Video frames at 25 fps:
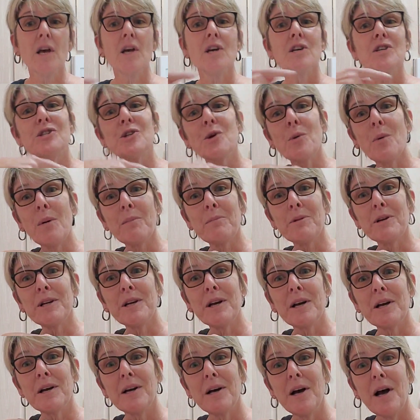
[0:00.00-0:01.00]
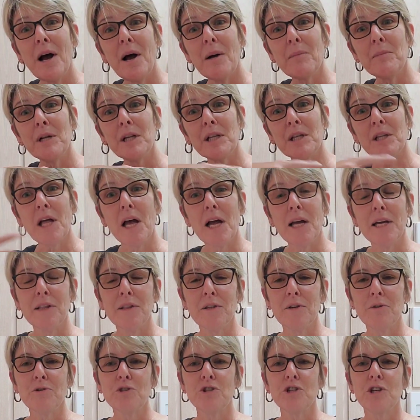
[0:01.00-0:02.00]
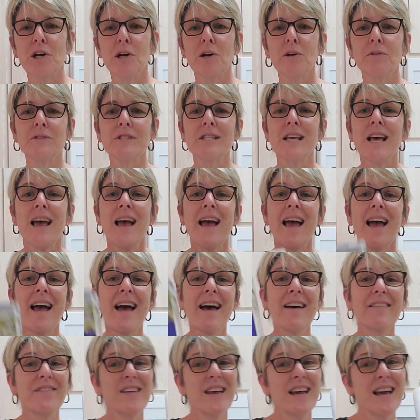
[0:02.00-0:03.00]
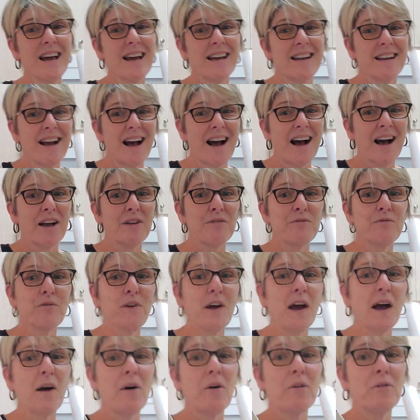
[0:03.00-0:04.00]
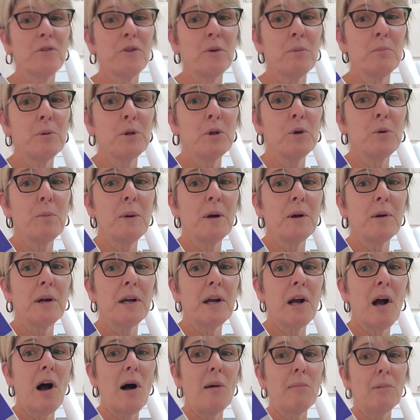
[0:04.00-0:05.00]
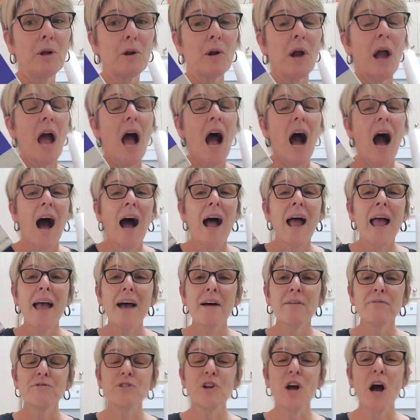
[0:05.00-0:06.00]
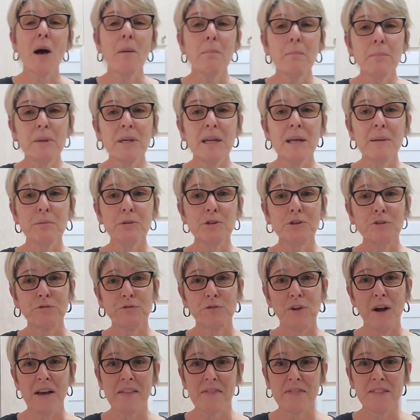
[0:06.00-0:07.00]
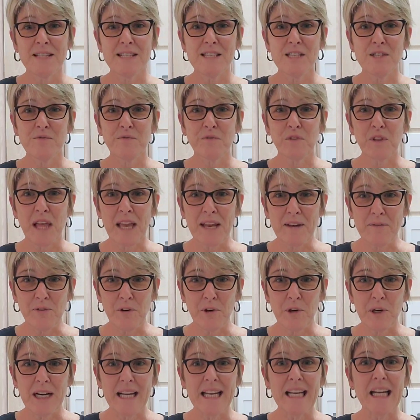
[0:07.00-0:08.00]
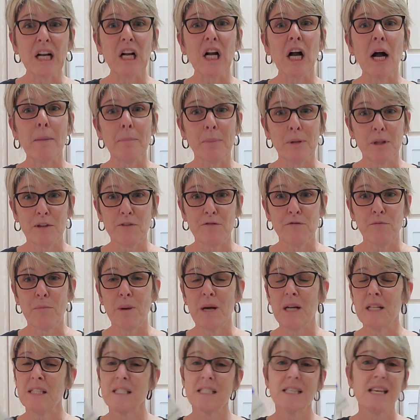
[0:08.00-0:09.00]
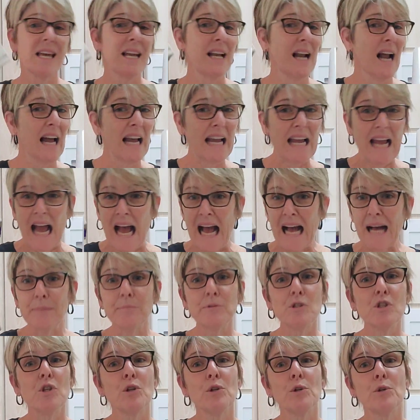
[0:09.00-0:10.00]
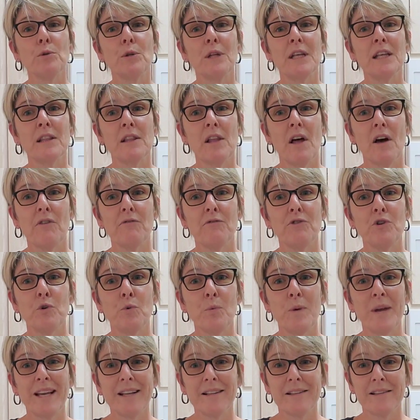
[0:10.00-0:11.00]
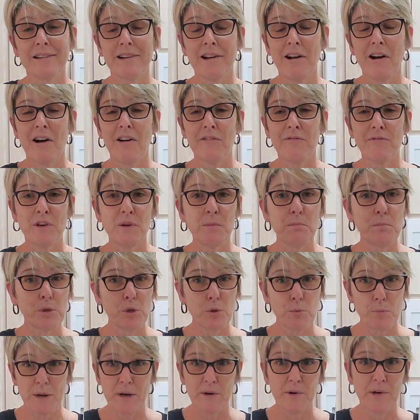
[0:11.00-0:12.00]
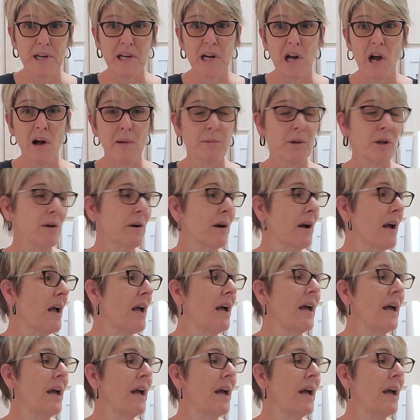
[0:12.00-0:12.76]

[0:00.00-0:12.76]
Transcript: So I'm gonna line those shelves. And then I found the blueberry cobbler. I have not been able to find this flavor in a couple of months, and I absolutely love New England coffee blueberry cobbler.